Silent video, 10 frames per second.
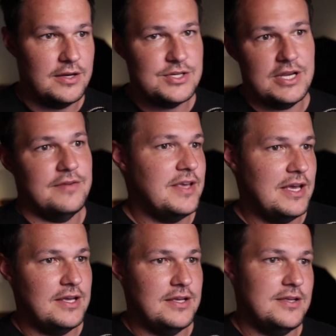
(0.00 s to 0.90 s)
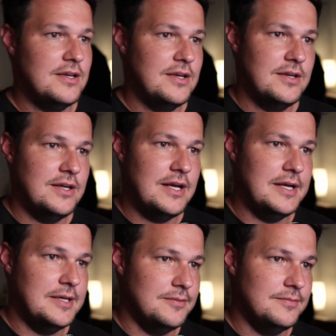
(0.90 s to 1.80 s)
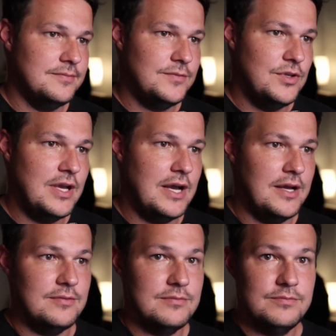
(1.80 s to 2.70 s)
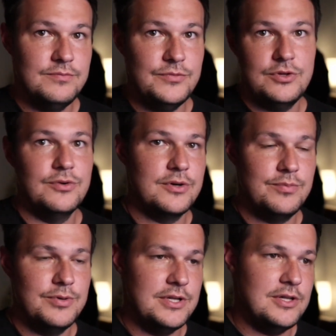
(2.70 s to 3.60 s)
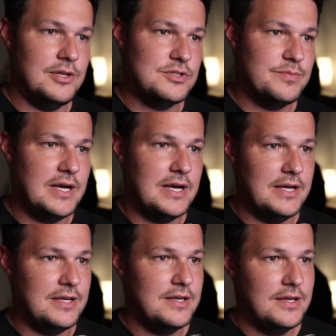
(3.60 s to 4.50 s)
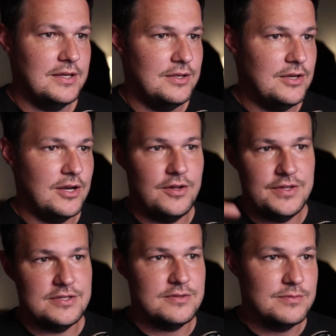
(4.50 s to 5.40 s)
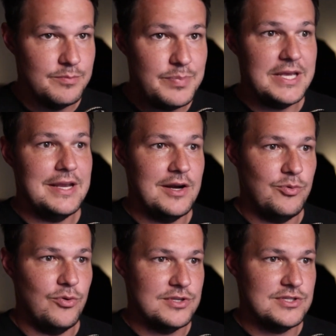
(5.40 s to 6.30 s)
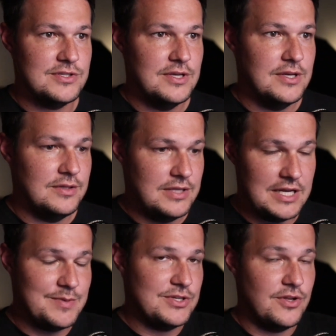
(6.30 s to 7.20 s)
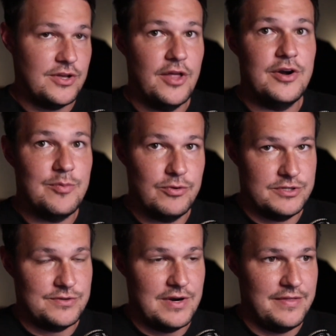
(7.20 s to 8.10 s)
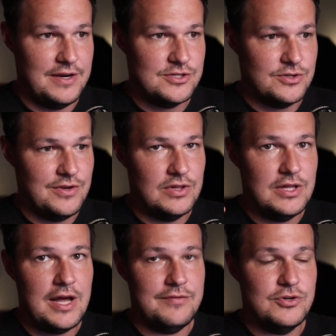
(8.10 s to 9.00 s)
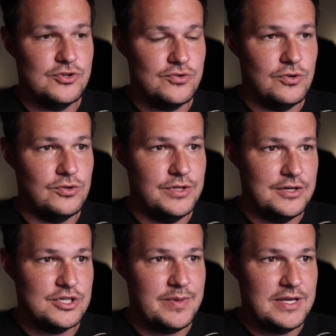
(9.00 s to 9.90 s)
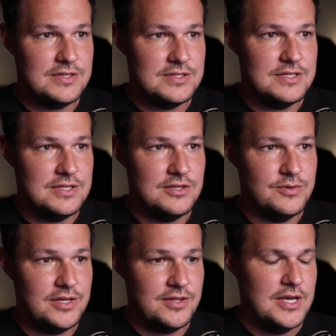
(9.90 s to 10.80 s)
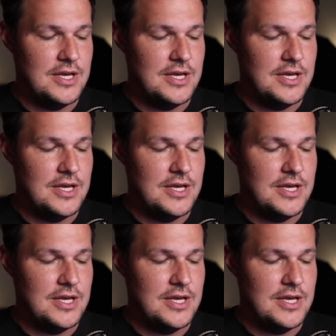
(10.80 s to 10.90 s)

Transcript: JFK, um, you got Newark pretty close by. You got all these big airports, not to mention all the other airports around there. So you have a lot of controlled airspace to deal with.